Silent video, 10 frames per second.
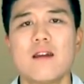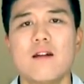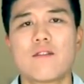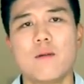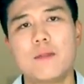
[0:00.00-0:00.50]

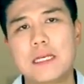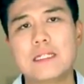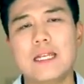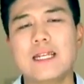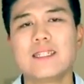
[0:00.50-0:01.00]
from
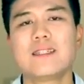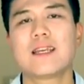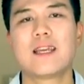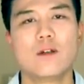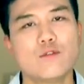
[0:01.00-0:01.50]
this isn't to
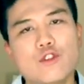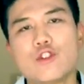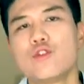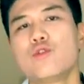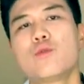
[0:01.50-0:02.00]
guilt
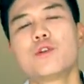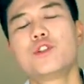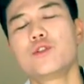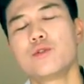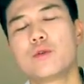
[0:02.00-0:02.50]
you or
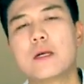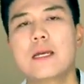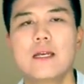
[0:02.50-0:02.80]
to